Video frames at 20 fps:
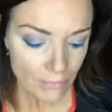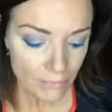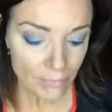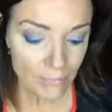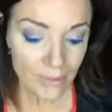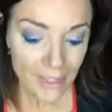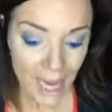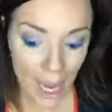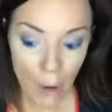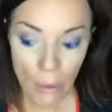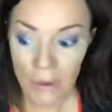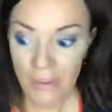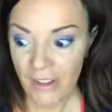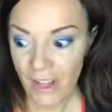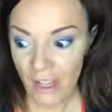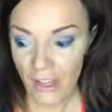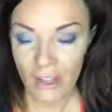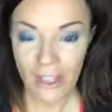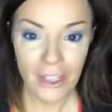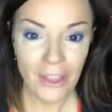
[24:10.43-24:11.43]
Now we've
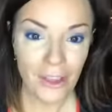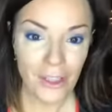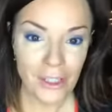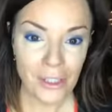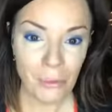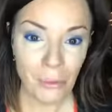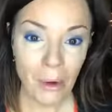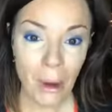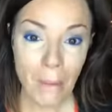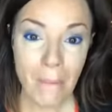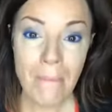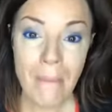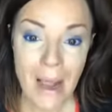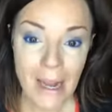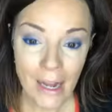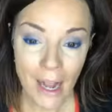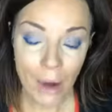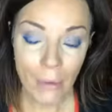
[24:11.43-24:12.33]
got like this, we're a mecca.